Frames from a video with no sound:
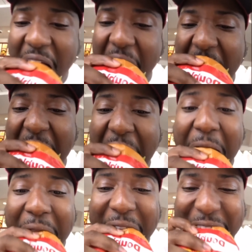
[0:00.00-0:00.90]
hype."
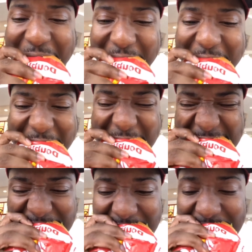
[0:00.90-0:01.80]
So we went to in and
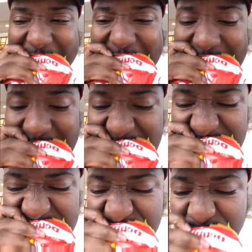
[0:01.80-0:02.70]
out like
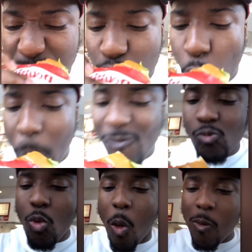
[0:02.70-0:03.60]
around
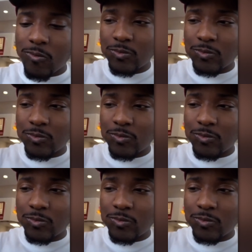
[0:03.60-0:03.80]
12:30 or